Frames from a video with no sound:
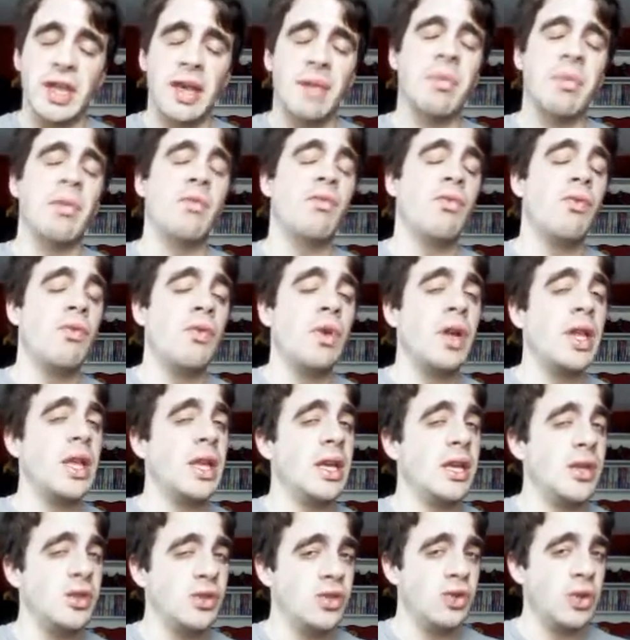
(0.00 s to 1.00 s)
I've been
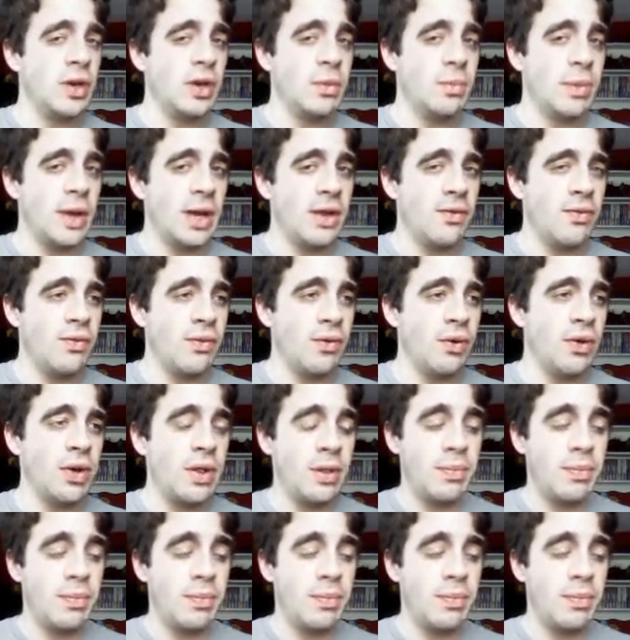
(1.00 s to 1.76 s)
really enjoying Men of War.